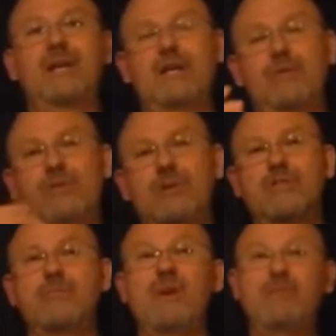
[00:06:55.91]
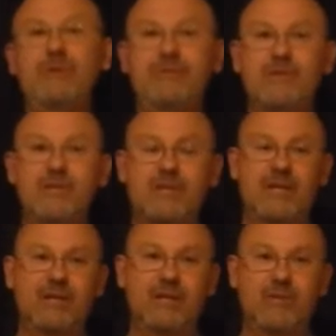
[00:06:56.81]
In other words, maybe you've just
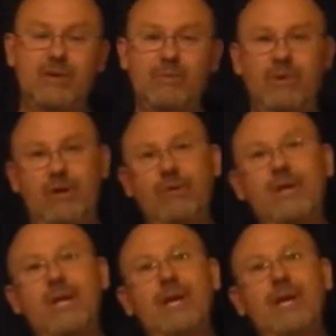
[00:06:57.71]
eaten a good meal.